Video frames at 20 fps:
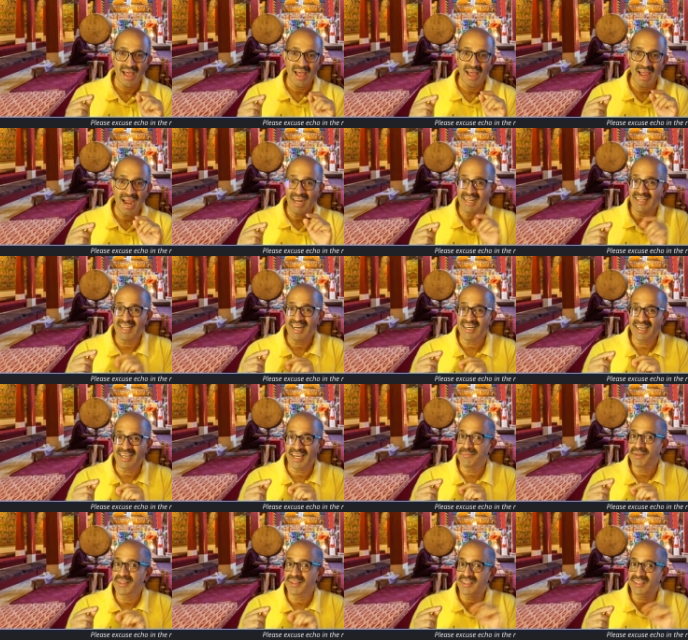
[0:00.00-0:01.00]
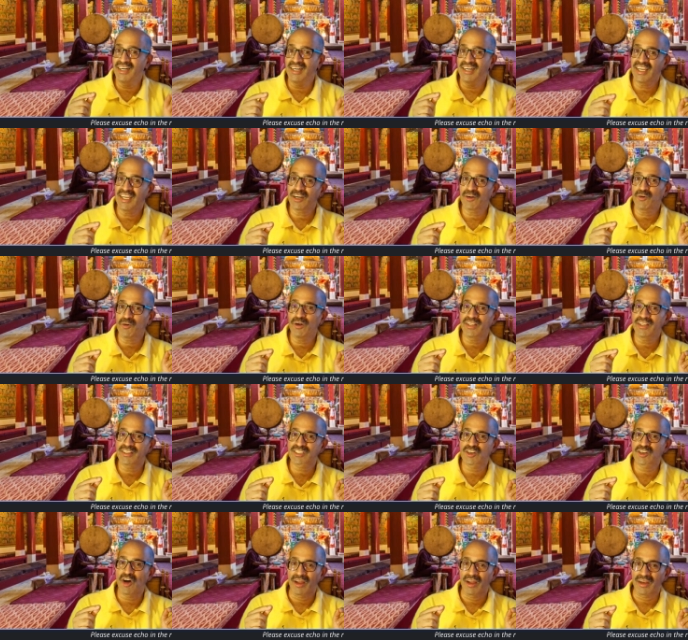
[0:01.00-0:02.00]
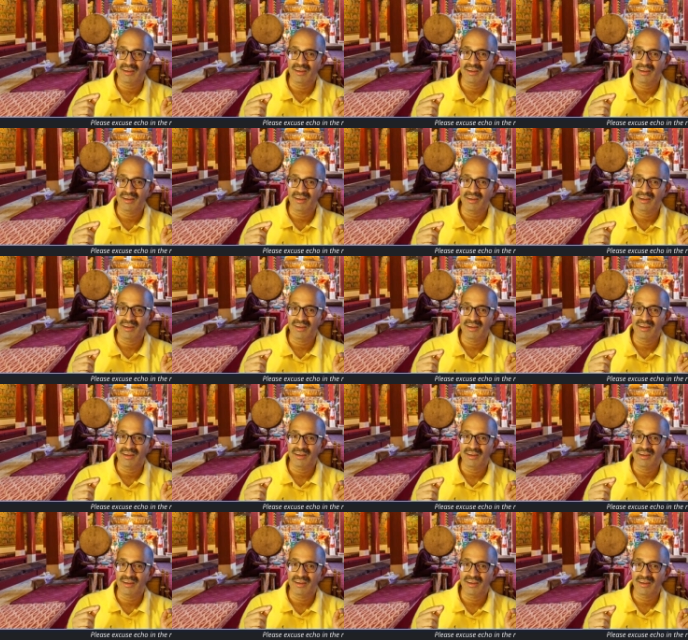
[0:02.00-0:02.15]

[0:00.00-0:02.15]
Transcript: At that time the 30 year old is gone.